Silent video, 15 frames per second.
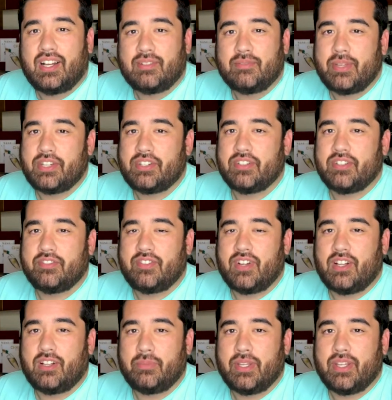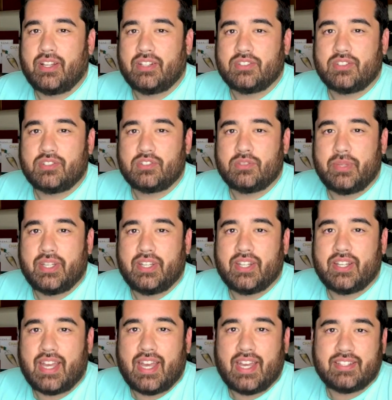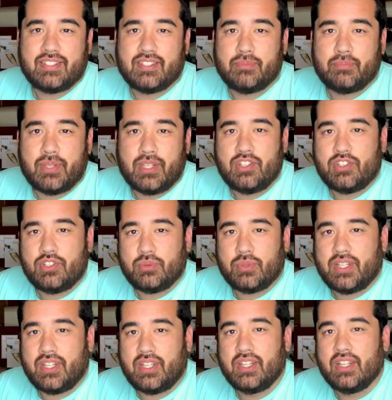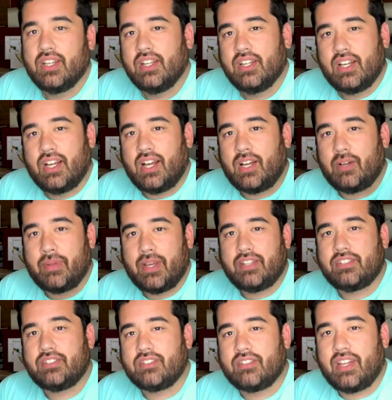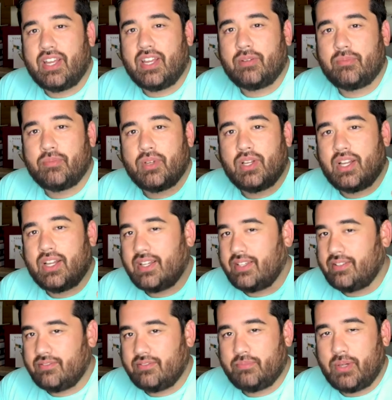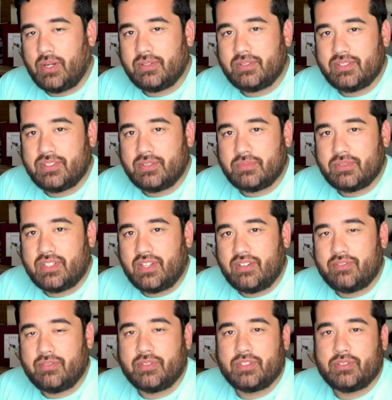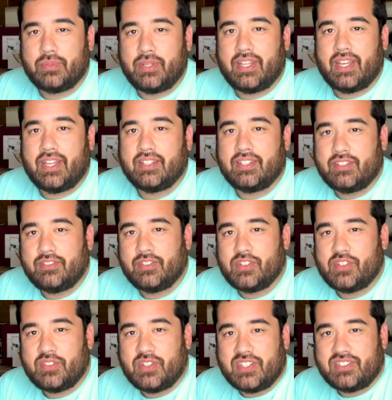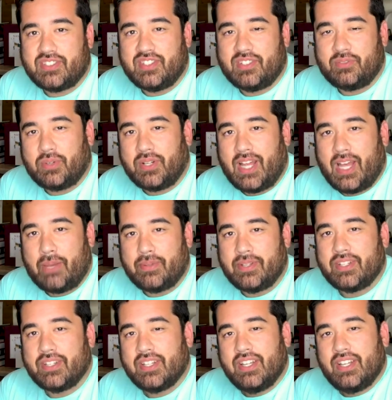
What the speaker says: Make sure you follow me on social media at bschwitty. My Instagram, I posted some stuff from this weekend if you're interested on what happened.